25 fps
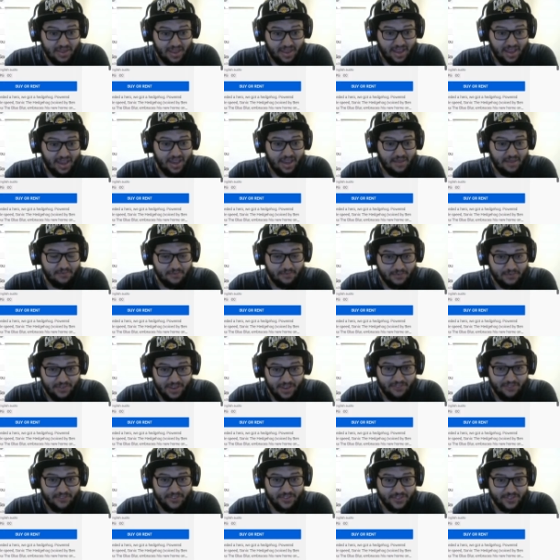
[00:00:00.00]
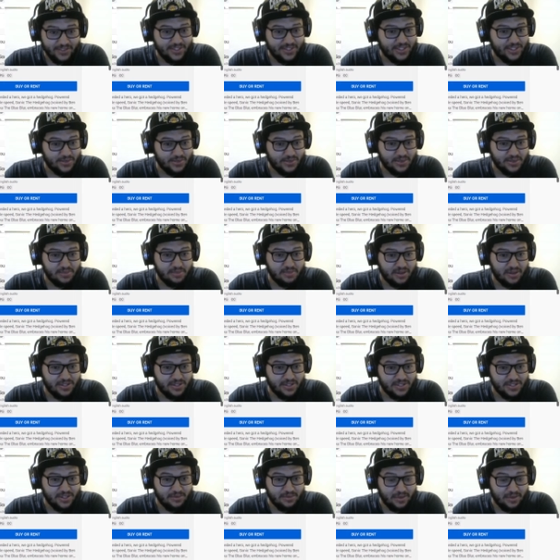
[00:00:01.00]
I am definitely intrigued by the
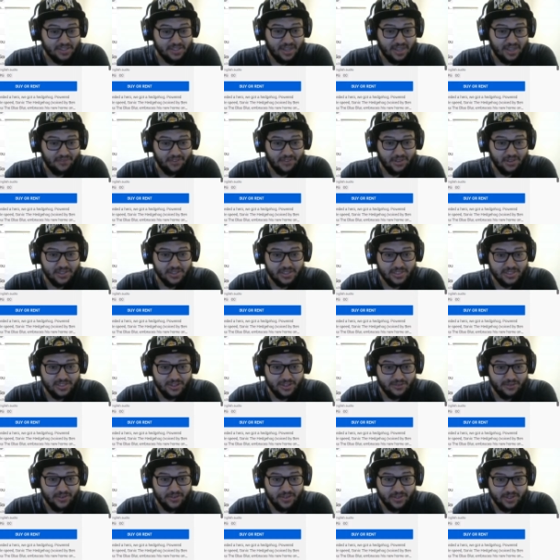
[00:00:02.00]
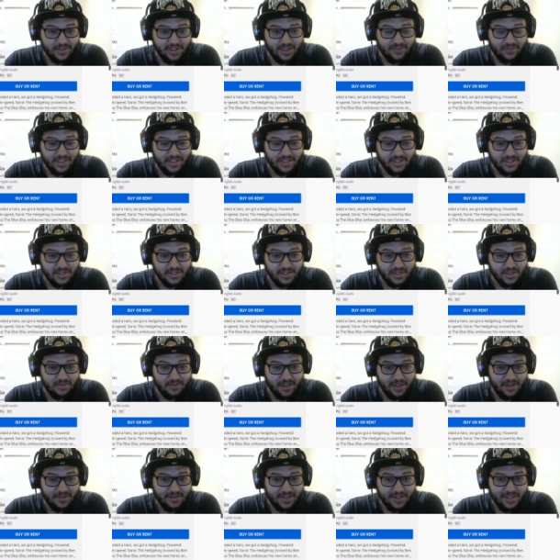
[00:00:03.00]
show, man. It definitely looks so far. It definitely looks good,
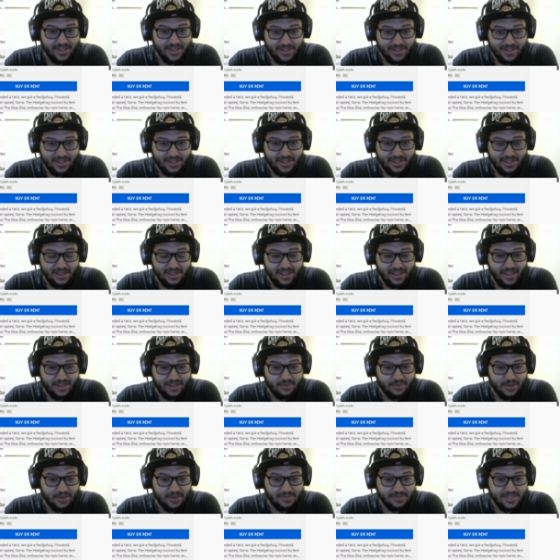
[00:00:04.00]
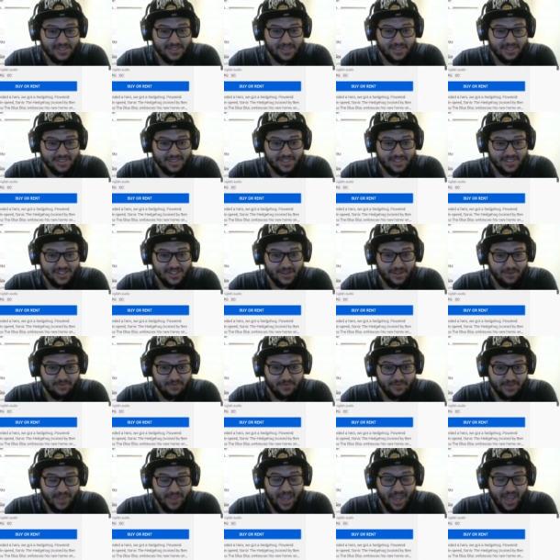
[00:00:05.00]
man. Like what I'm seeing the show.